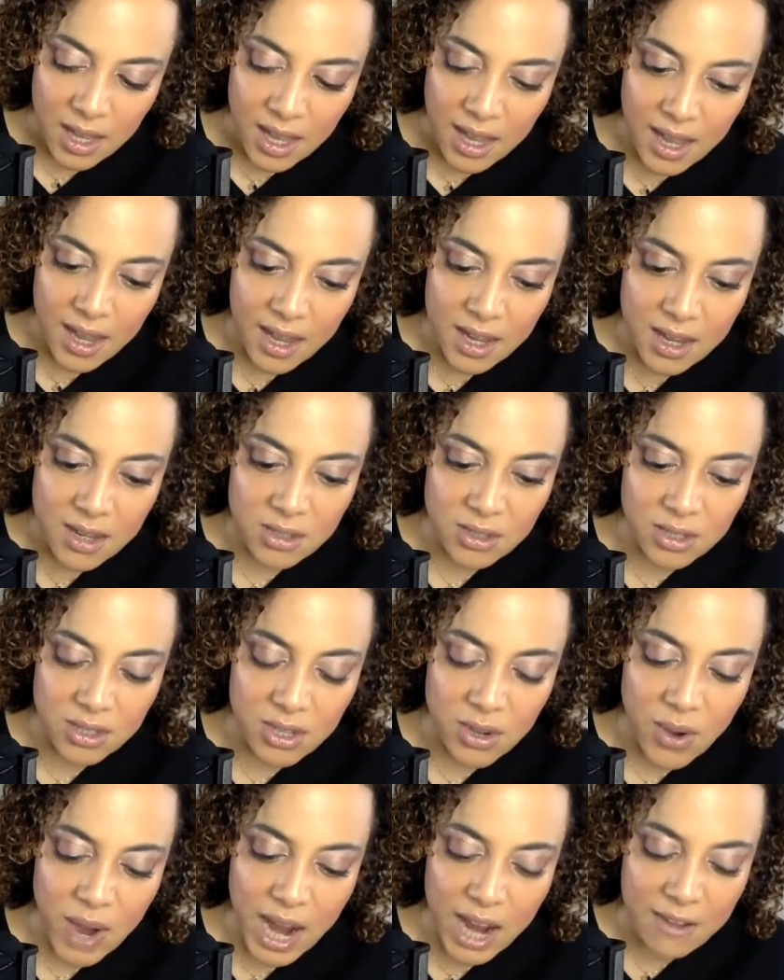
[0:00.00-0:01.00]
And
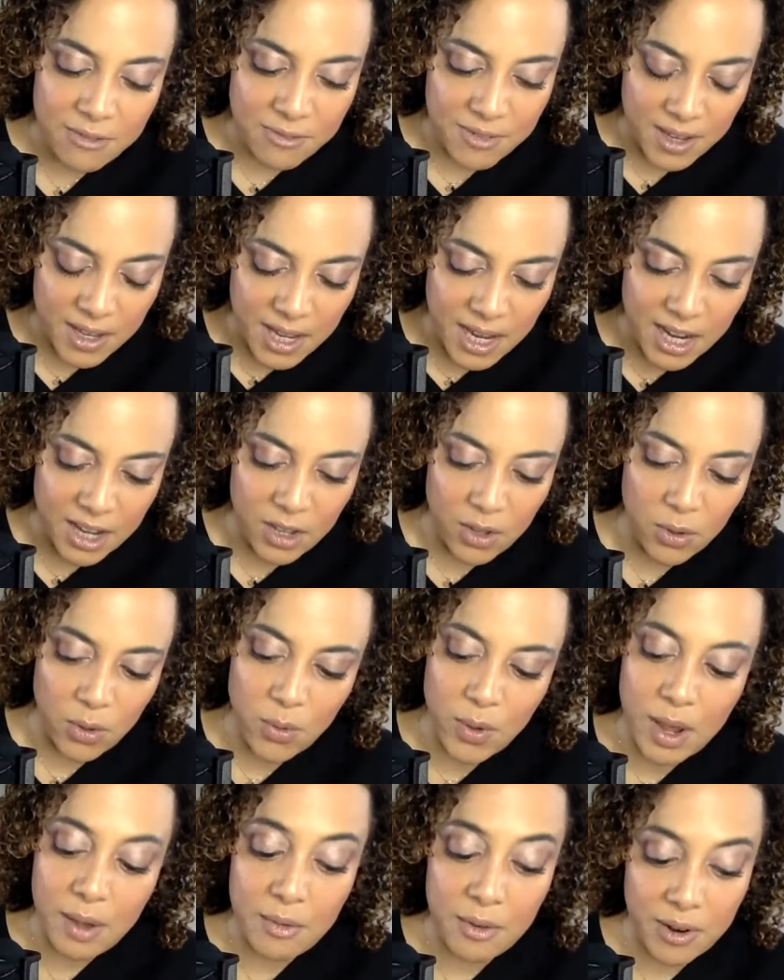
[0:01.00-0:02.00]
so I feel like
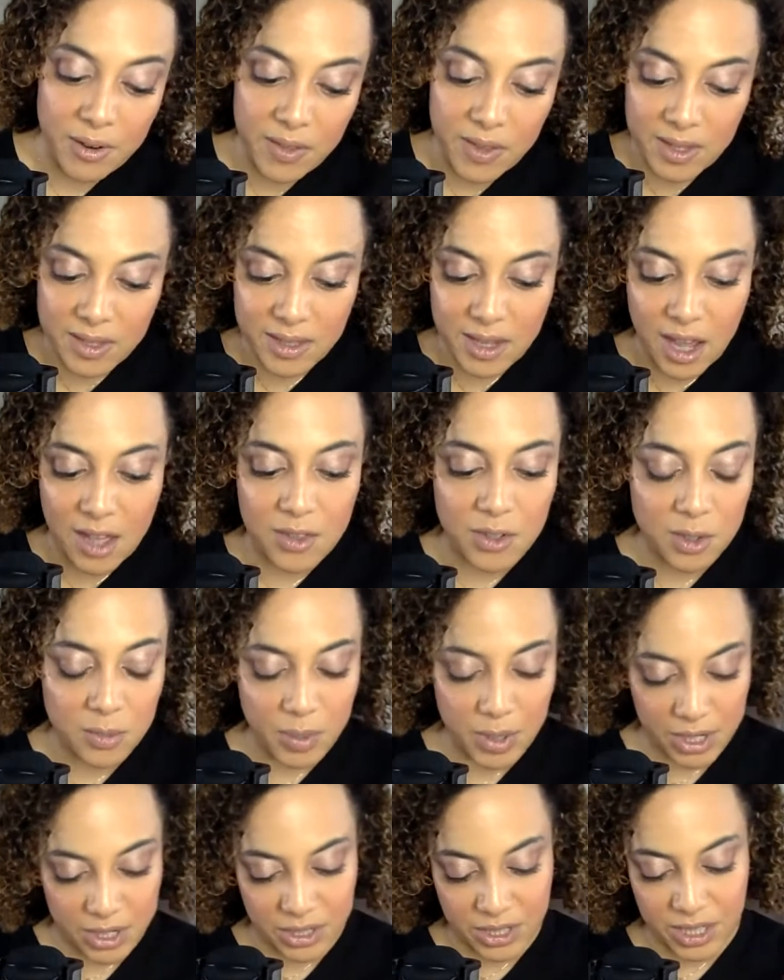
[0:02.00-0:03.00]
whoever this other
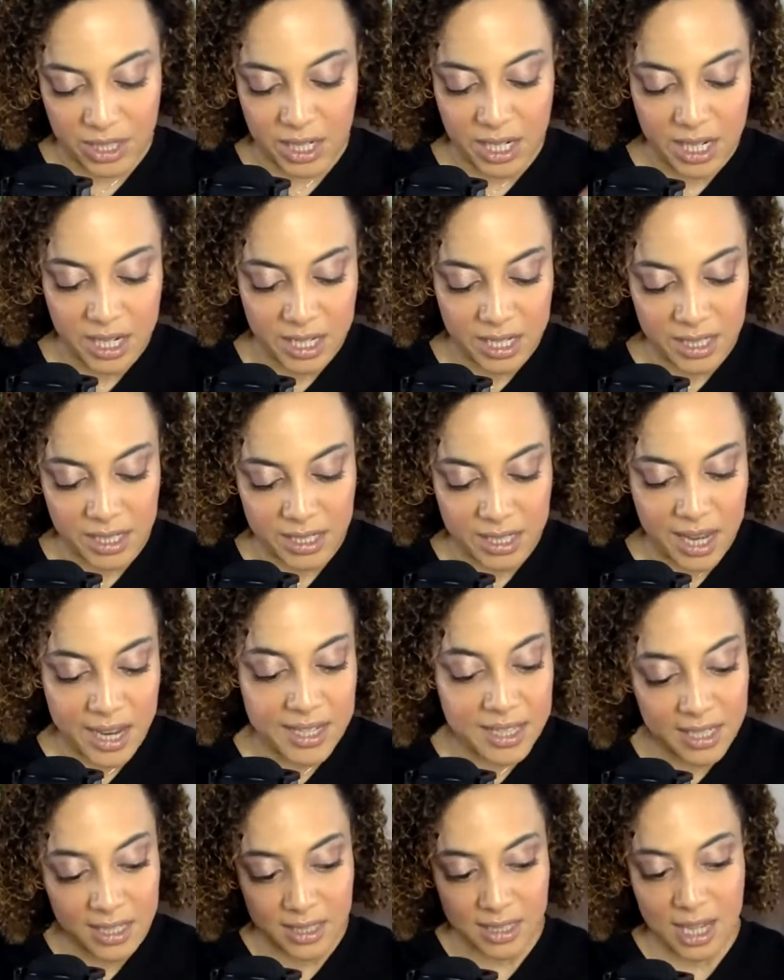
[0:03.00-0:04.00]
person is
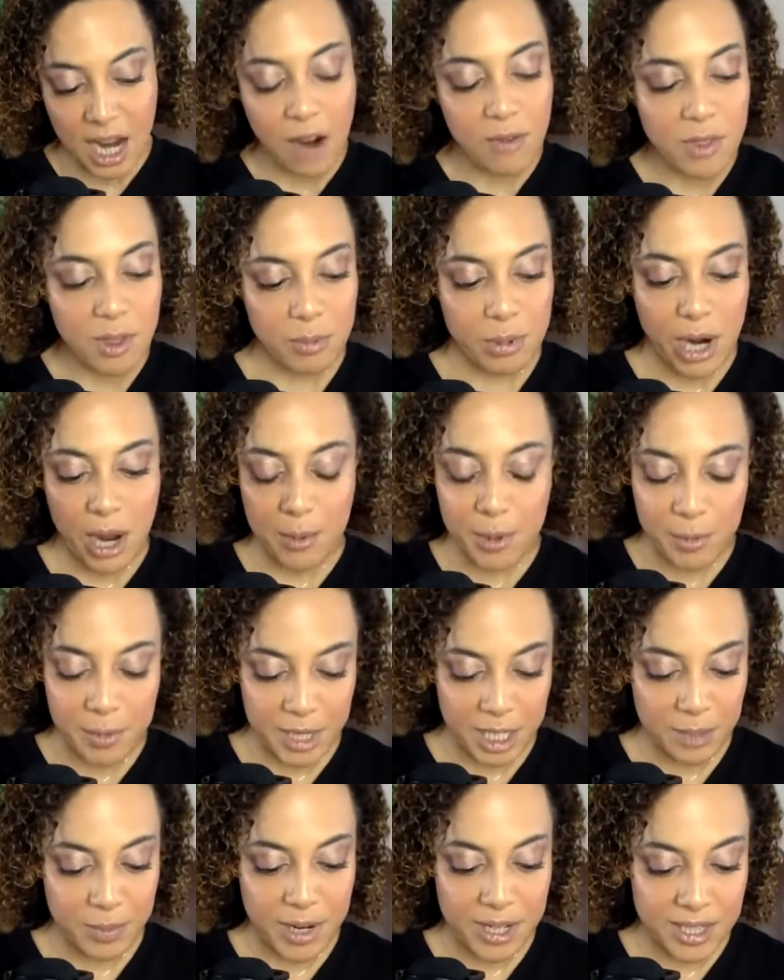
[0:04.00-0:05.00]
that didn't have the problem
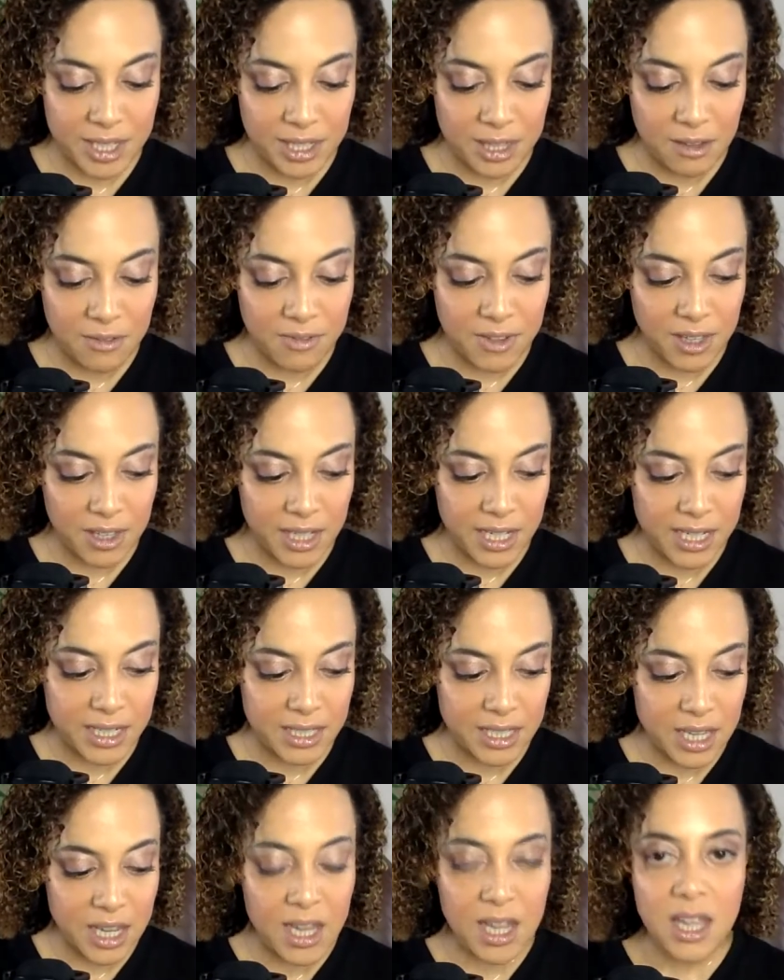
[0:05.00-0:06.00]
expressing the
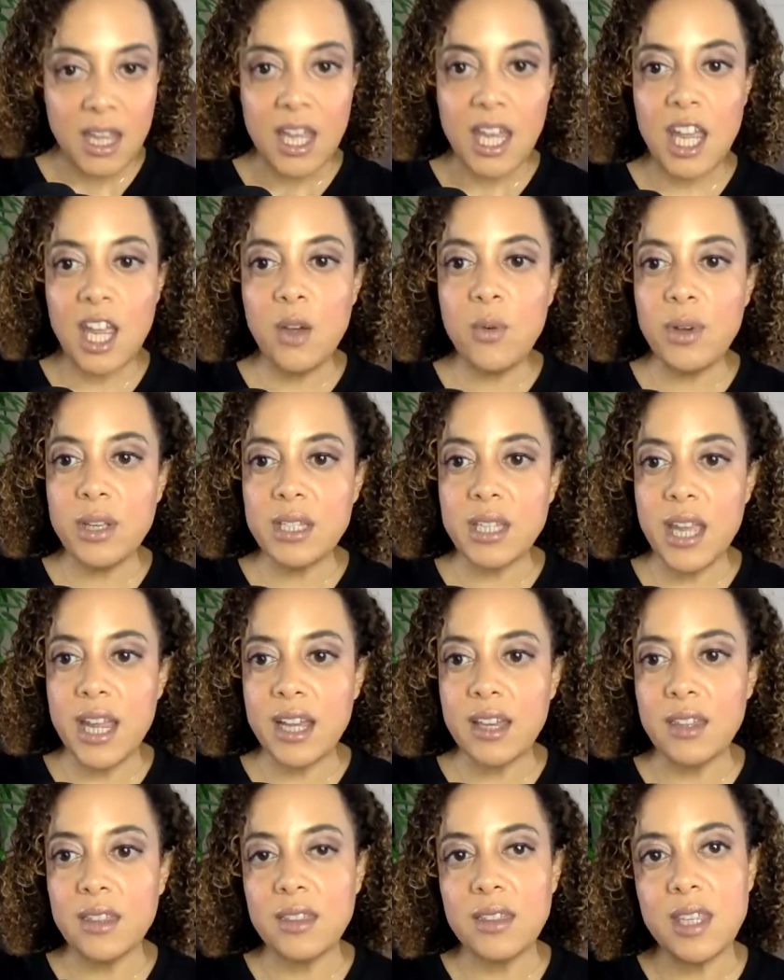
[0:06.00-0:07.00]
feelings, it was
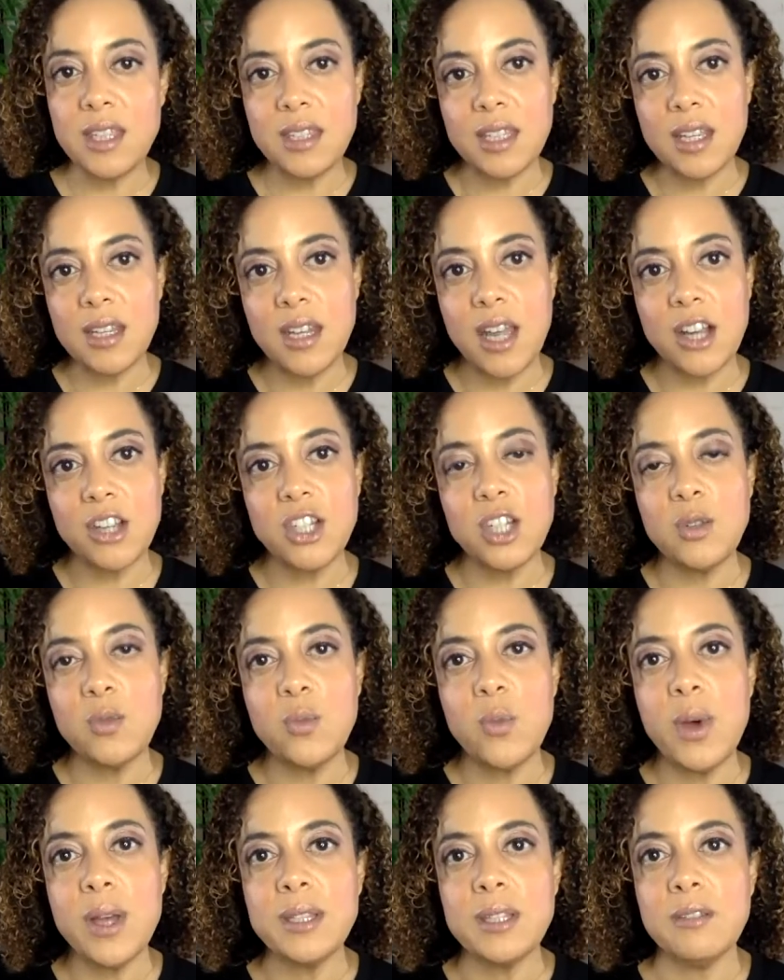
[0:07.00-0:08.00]
like this
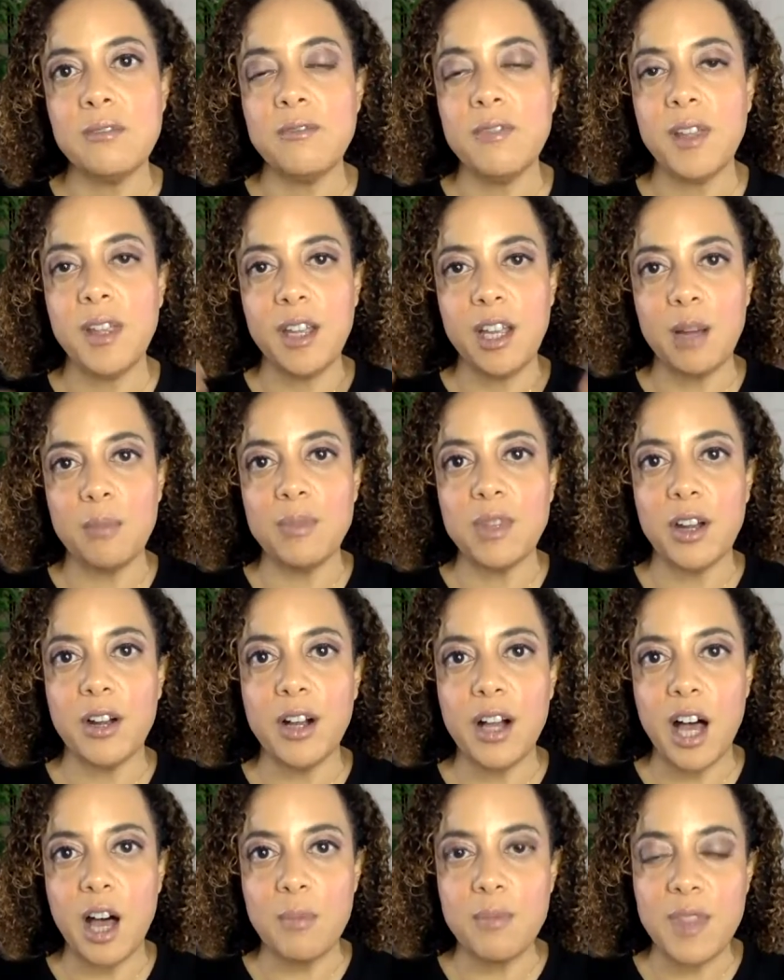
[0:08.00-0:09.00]
connection wasn't filling up their
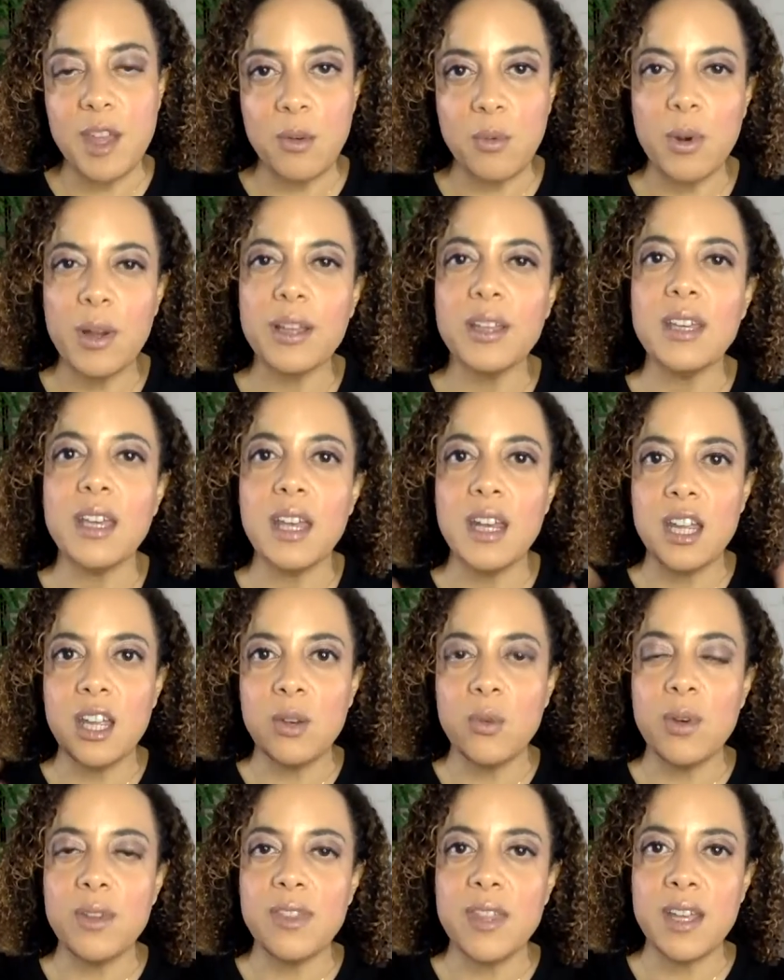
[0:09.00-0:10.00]
cup. They weren't
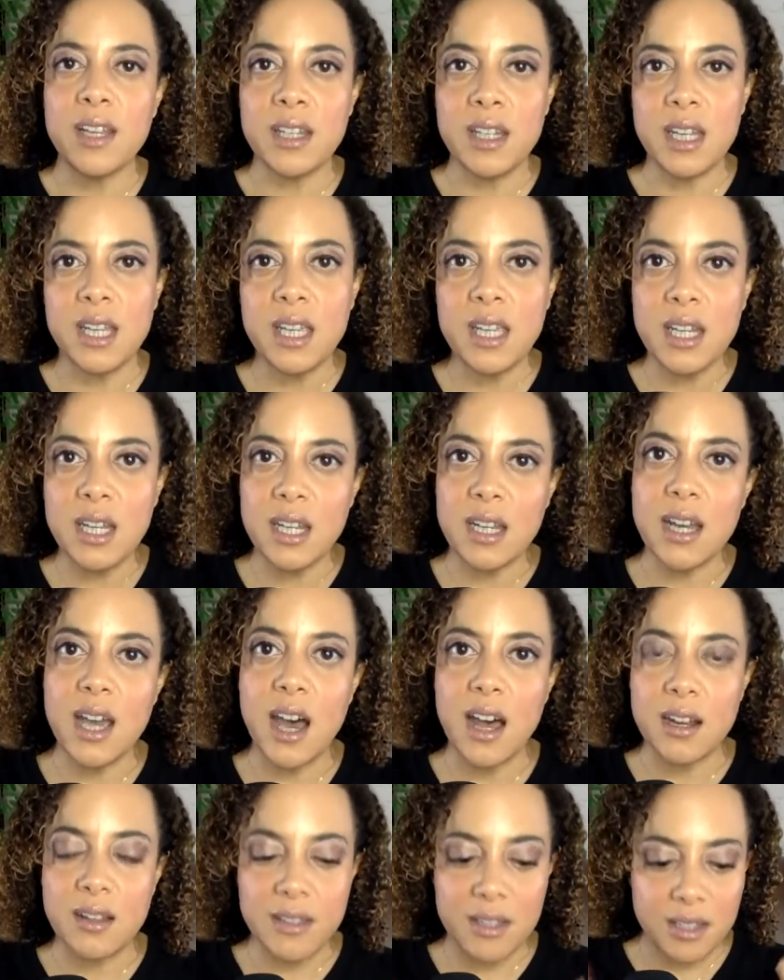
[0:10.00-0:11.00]
getting what they needed
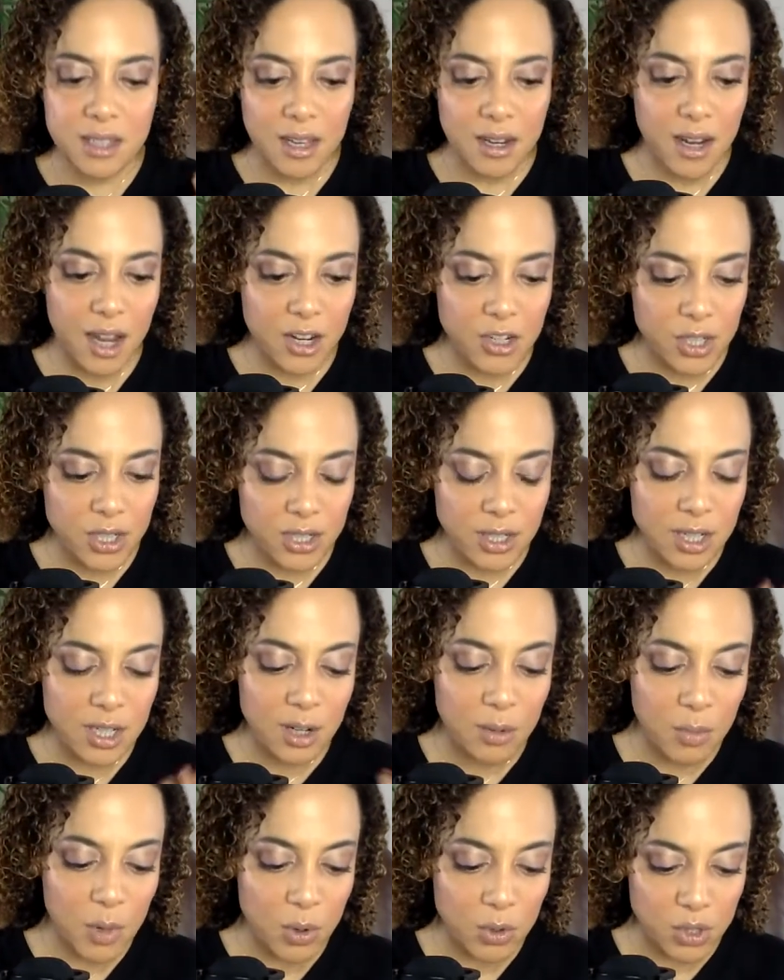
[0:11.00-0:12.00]
out of this connection in an
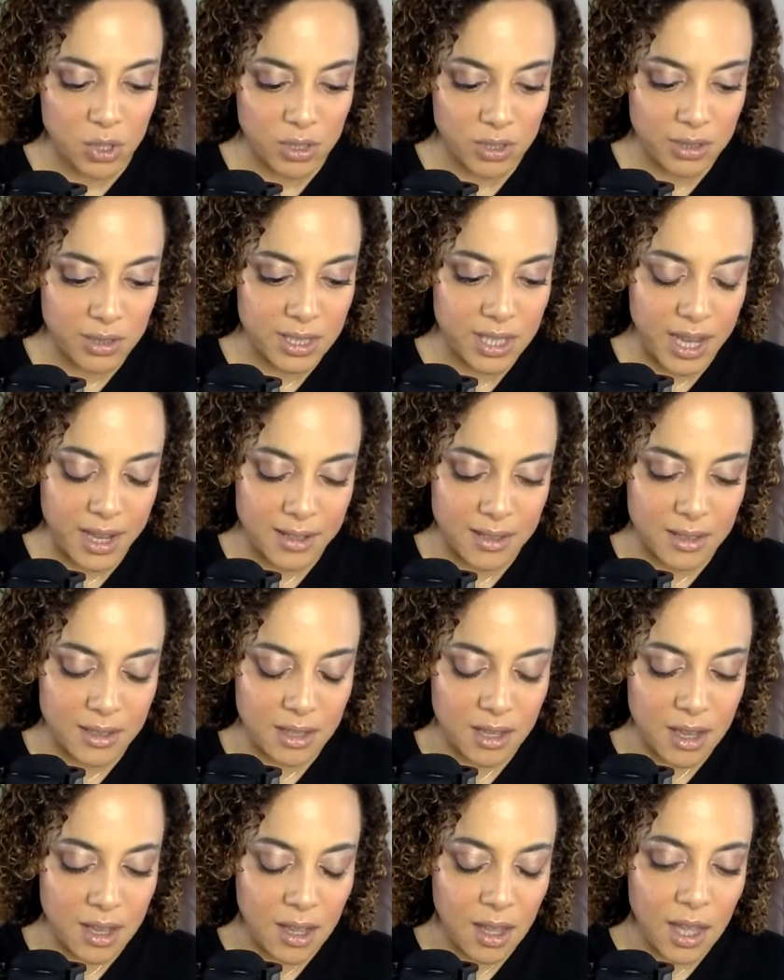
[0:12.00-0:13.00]
emotional sense.